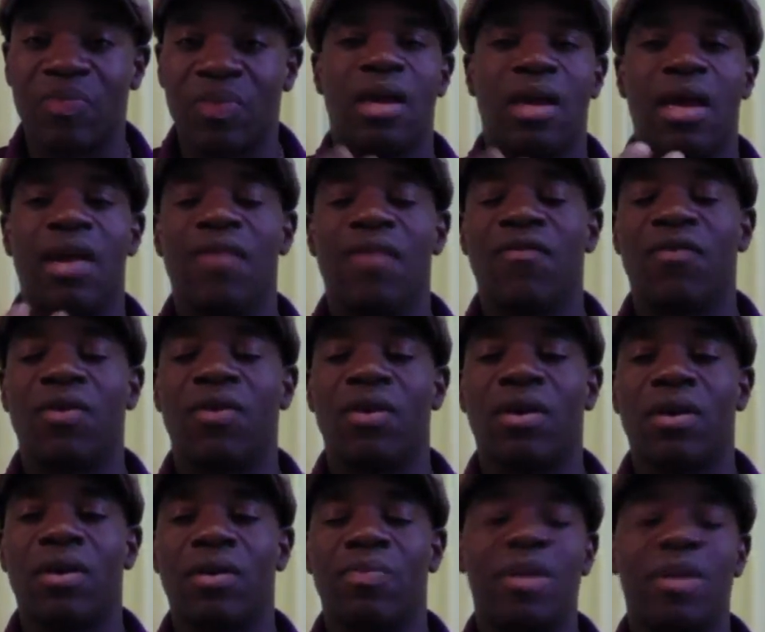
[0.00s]
And
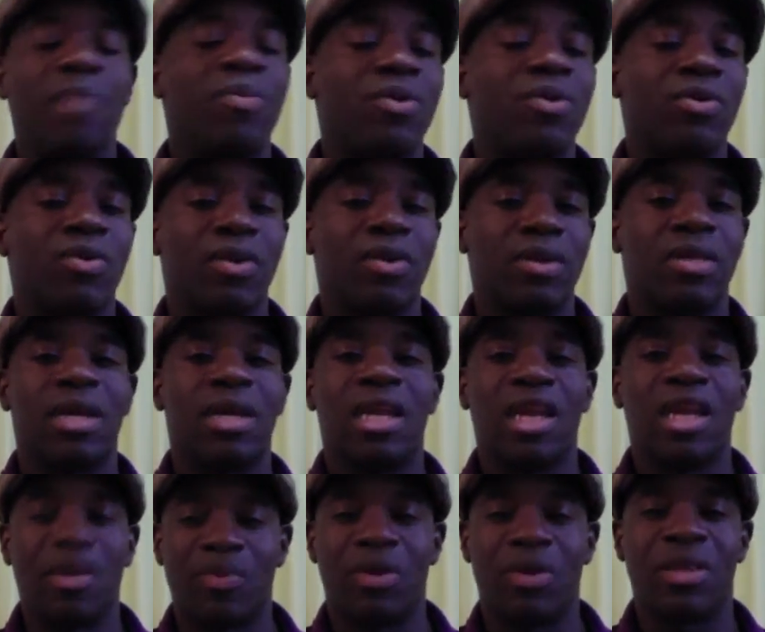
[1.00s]
for people who are studying
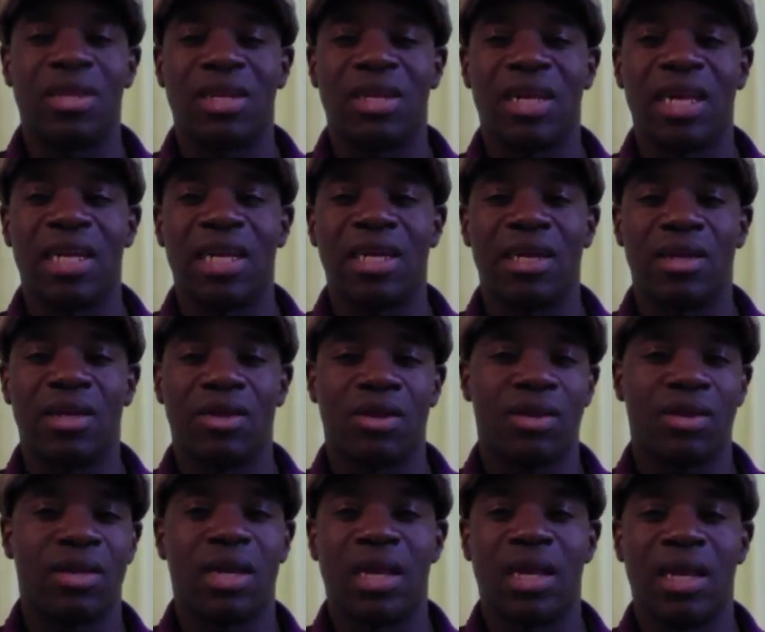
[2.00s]
presentations or
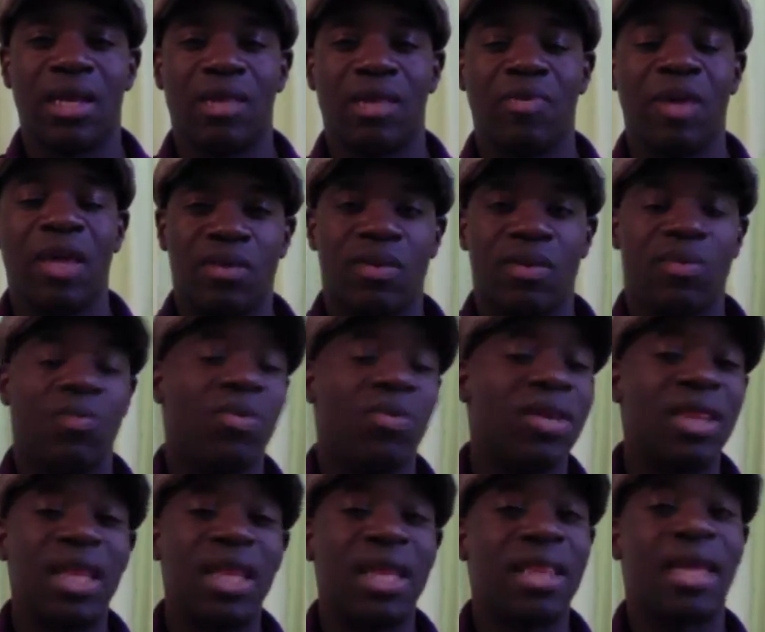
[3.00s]
studying speaking, one
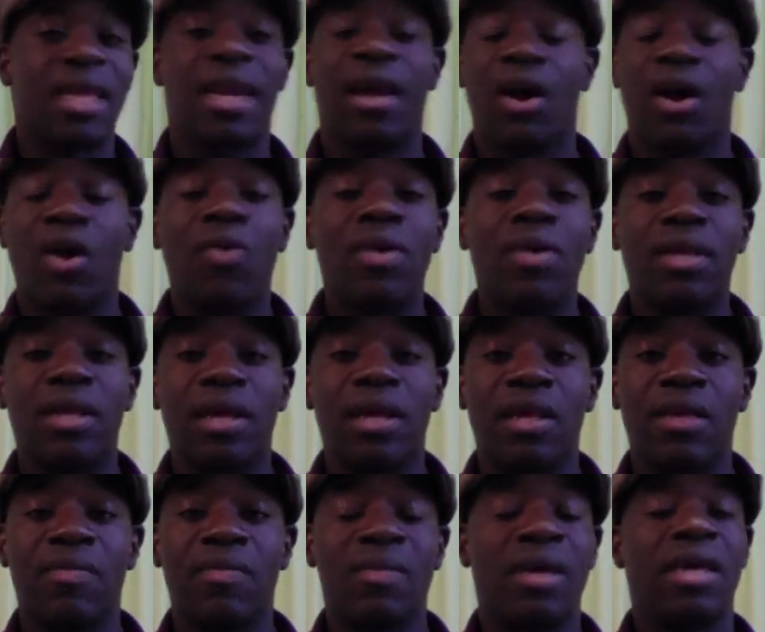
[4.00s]
thing that I always tell them